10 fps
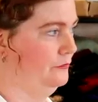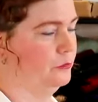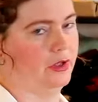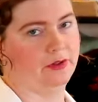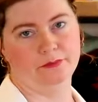
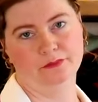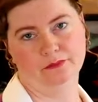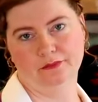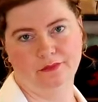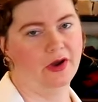Well,
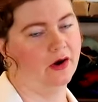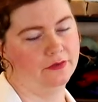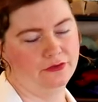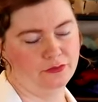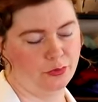
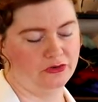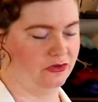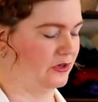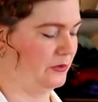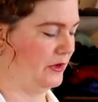on this
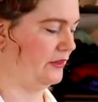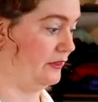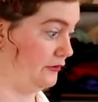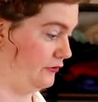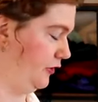project anyway,
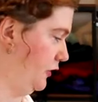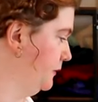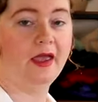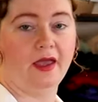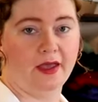this year.
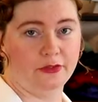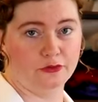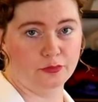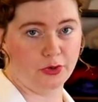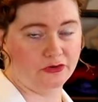And
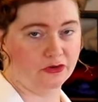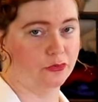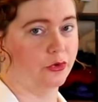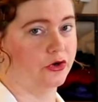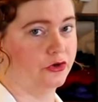those projects
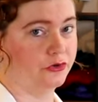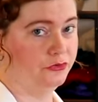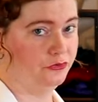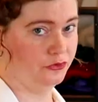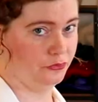were
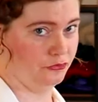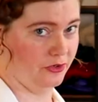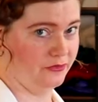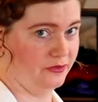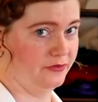2
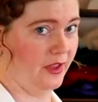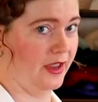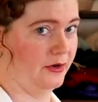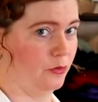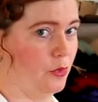dresses
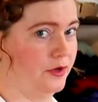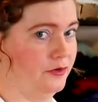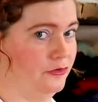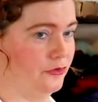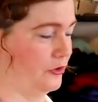and
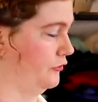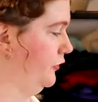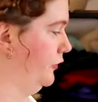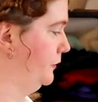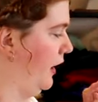1
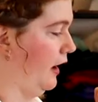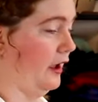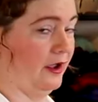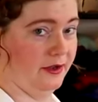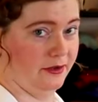skirt.
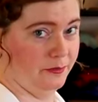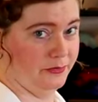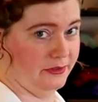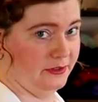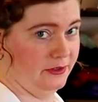I
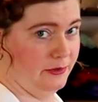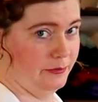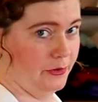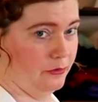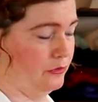completed
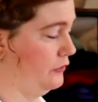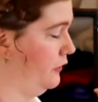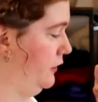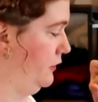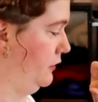both
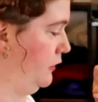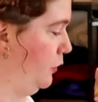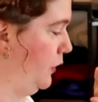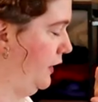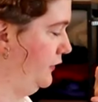the
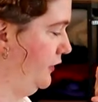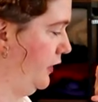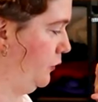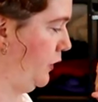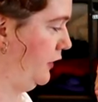white
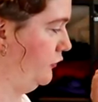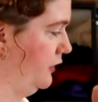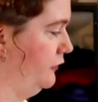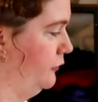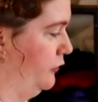and red
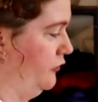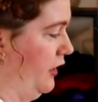dress, which